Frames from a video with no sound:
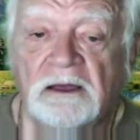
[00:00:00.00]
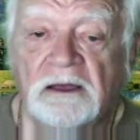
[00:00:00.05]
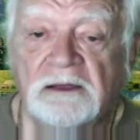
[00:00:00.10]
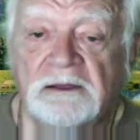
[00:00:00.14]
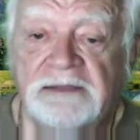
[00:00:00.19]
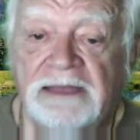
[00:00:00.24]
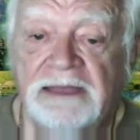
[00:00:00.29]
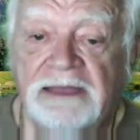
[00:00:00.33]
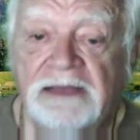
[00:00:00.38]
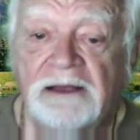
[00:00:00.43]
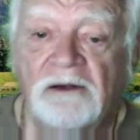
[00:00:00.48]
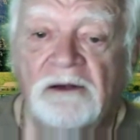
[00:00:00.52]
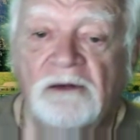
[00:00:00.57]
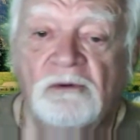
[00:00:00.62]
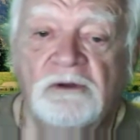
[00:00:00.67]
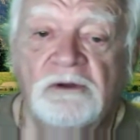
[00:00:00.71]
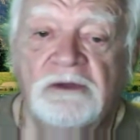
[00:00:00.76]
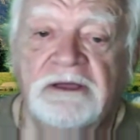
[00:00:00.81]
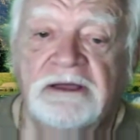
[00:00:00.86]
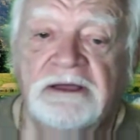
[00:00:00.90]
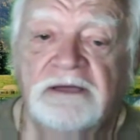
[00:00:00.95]
Now
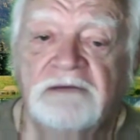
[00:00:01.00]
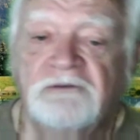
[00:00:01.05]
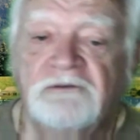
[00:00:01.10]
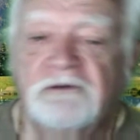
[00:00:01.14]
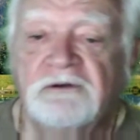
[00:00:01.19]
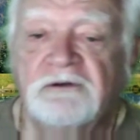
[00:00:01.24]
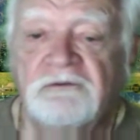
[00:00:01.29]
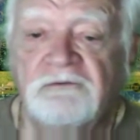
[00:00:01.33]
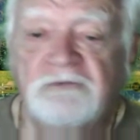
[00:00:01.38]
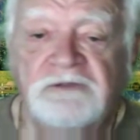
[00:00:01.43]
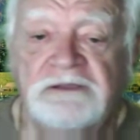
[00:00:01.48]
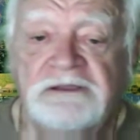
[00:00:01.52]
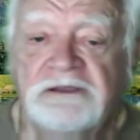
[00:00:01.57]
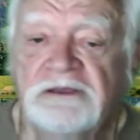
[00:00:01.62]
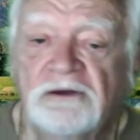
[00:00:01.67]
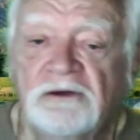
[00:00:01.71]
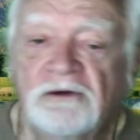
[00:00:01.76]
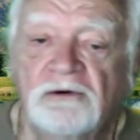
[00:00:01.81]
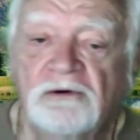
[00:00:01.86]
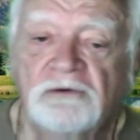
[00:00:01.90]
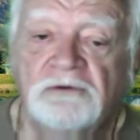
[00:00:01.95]
we have a
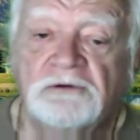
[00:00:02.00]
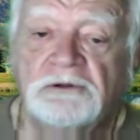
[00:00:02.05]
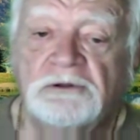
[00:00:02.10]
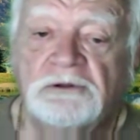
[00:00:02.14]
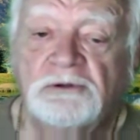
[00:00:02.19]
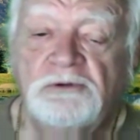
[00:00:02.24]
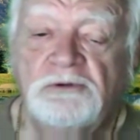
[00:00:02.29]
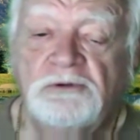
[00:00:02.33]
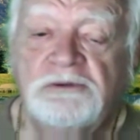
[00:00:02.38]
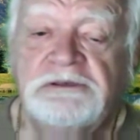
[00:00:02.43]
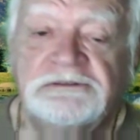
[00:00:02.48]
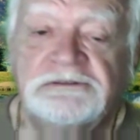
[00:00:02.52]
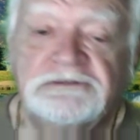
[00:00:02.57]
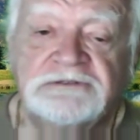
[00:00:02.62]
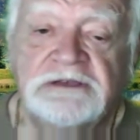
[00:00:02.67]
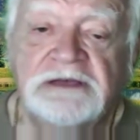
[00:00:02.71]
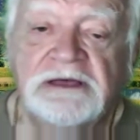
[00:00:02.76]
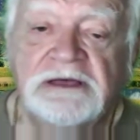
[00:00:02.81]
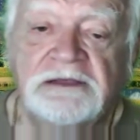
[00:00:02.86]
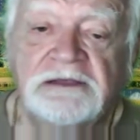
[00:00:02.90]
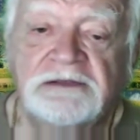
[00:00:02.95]
video of a
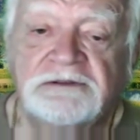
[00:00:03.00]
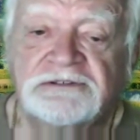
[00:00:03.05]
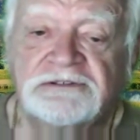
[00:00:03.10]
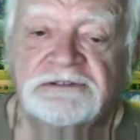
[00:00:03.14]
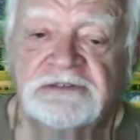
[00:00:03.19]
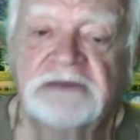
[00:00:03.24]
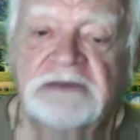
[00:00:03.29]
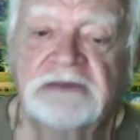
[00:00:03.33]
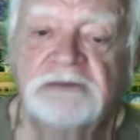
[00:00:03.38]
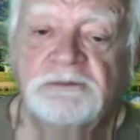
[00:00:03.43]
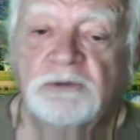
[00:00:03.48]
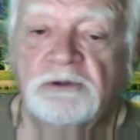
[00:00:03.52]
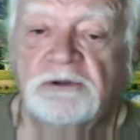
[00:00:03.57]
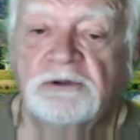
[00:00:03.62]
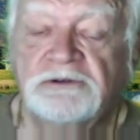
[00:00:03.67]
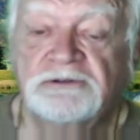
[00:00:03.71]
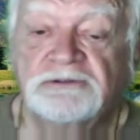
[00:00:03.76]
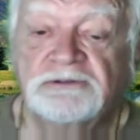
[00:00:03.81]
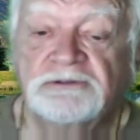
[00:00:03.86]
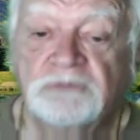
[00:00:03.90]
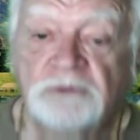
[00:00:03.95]
Louisiana state
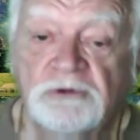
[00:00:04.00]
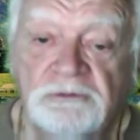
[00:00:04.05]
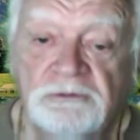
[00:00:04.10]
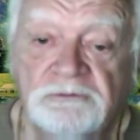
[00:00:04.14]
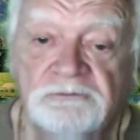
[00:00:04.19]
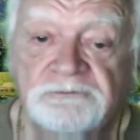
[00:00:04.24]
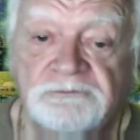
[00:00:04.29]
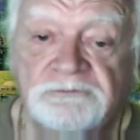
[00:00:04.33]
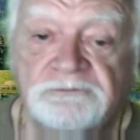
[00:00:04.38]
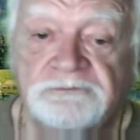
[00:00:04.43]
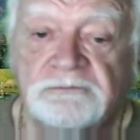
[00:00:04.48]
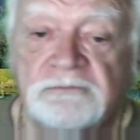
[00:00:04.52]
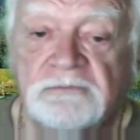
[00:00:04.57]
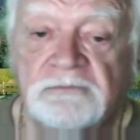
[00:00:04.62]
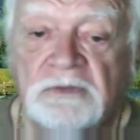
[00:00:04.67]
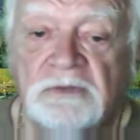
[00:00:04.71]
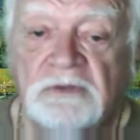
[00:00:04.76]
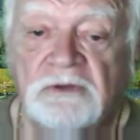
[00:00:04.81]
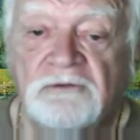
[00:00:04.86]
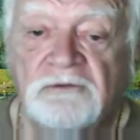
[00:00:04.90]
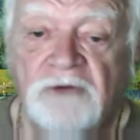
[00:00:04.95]
policeman
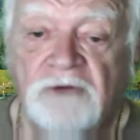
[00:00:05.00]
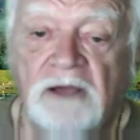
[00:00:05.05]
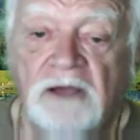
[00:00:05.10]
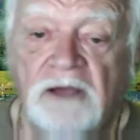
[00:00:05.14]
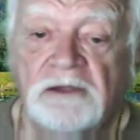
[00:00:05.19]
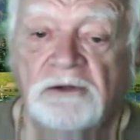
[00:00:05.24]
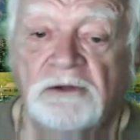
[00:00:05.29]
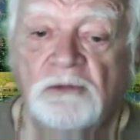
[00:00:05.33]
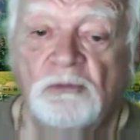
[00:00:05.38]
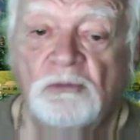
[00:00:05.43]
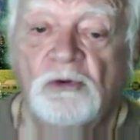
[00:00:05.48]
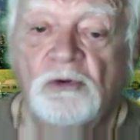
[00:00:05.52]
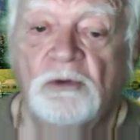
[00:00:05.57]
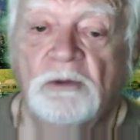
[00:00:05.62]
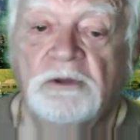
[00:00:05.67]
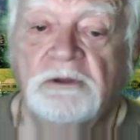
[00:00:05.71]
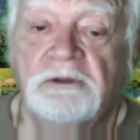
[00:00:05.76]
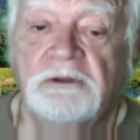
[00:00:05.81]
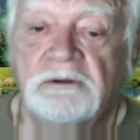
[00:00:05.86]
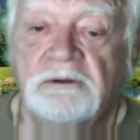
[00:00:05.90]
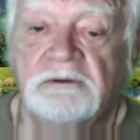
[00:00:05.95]
following a
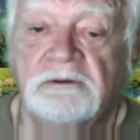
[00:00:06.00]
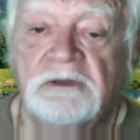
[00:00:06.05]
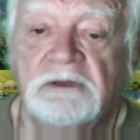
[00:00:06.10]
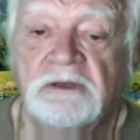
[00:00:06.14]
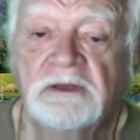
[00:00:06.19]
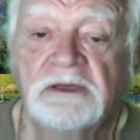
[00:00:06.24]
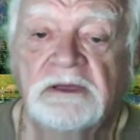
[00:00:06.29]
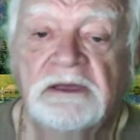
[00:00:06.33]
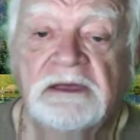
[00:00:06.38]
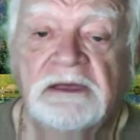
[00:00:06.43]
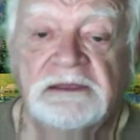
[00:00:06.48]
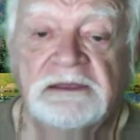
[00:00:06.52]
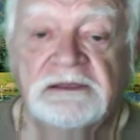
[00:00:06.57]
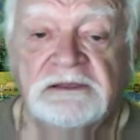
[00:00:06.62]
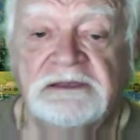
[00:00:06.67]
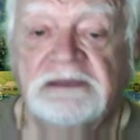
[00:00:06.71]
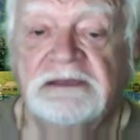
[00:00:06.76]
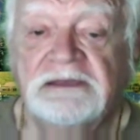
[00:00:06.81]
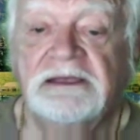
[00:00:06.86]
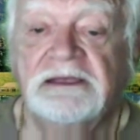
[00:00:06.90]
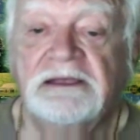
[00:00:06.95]
woman, and to
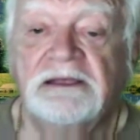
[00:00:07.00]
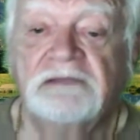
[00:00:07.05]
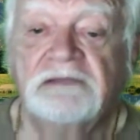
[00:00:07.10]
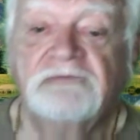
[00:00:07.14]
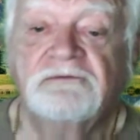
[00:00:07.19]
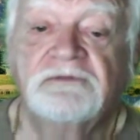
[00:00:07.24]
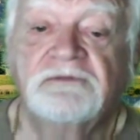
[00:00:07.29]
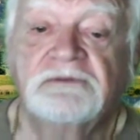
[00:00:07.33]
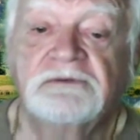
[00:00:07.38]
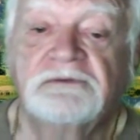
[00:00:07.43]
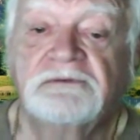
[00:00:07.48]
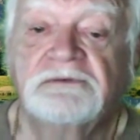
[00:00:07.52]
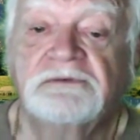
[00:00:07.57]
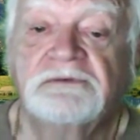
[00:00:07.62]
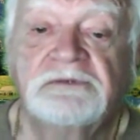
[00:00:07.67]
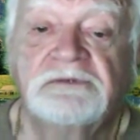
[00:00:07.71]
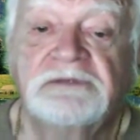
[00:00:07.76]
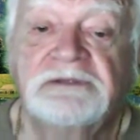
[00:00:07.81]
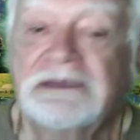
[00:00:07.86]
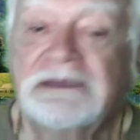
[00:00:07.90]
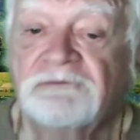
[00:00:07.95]
get out of the
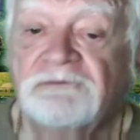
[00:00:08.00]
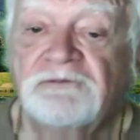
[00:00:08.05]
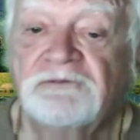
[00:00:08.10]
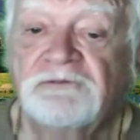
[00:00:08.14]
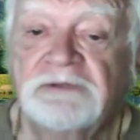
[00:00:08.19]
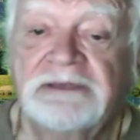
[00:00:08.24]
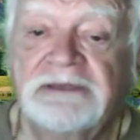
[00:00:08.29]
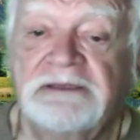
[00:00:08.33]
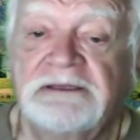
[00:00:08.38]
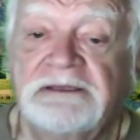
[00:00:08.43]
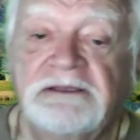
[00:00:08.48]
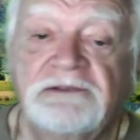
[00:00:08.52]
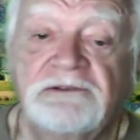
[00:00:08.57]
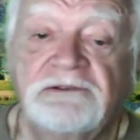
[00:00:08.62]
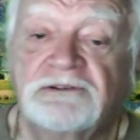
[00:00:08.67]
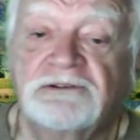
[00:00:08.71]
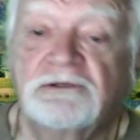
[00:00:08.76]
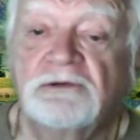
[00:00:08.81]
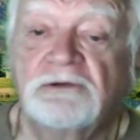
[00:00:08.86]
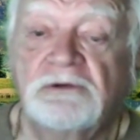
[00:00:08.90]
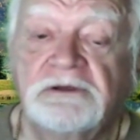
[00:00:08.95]
left lane
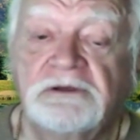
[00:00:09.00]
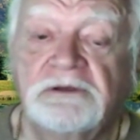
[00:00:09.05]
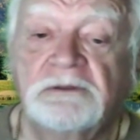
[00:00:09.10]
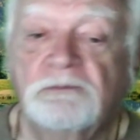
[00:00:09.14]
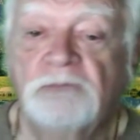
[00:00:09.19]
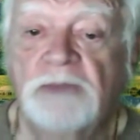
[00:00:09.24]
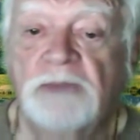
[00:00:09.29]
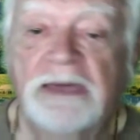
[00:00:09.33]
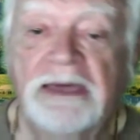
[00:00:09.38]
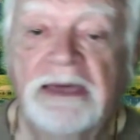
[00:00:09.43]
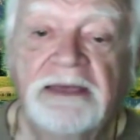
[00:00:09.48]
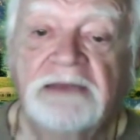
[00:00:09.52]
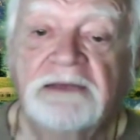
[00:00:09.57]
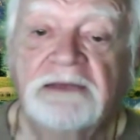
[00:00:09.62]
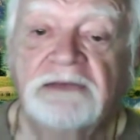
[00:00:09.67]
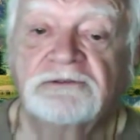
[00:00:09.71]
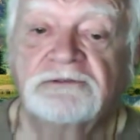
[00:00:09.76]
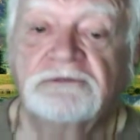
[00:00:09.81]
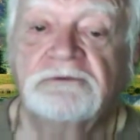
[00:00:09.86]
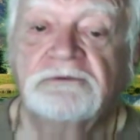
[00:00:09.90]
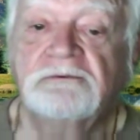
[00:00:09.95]
so he can
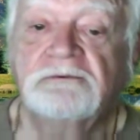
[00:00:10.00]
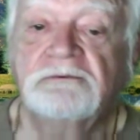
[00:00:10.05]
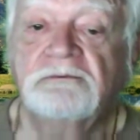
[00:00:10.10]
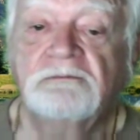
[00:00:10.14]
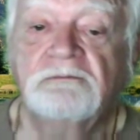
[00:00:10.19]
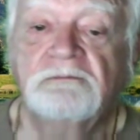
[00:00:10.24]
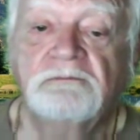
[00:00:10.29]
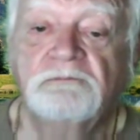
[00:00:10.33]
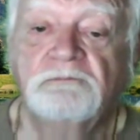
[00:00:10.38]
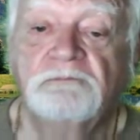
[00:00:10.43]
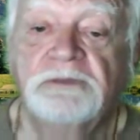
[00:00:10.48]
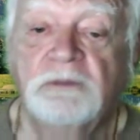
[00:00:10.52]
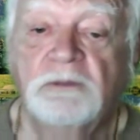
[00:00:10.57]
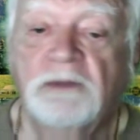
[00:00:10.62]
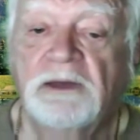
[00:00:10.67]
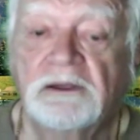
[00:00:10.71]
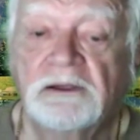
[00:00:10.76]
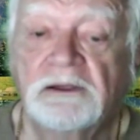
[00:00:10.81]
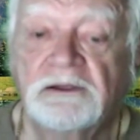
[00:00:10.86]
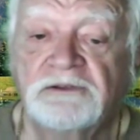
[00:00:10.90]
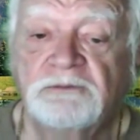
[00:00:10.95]
pass and be
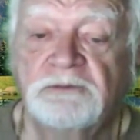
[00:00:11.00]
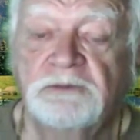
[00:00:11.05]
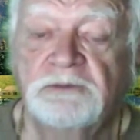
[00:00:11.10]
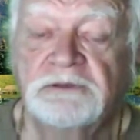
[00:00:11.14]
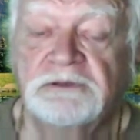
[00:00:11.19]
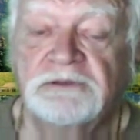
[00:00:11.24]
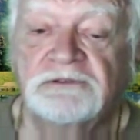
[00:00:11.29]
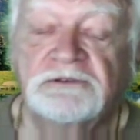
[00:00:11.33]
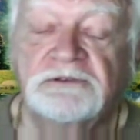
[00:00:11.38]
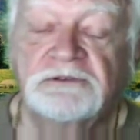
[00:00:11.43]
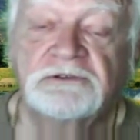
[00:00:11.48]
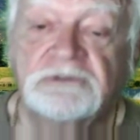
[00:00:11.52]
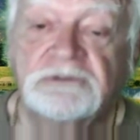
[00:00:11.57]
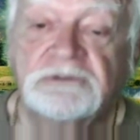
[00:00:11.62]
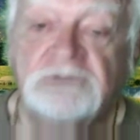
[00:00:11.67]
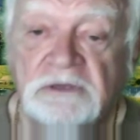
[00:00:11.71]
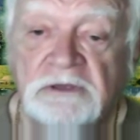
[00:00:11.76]
about his business,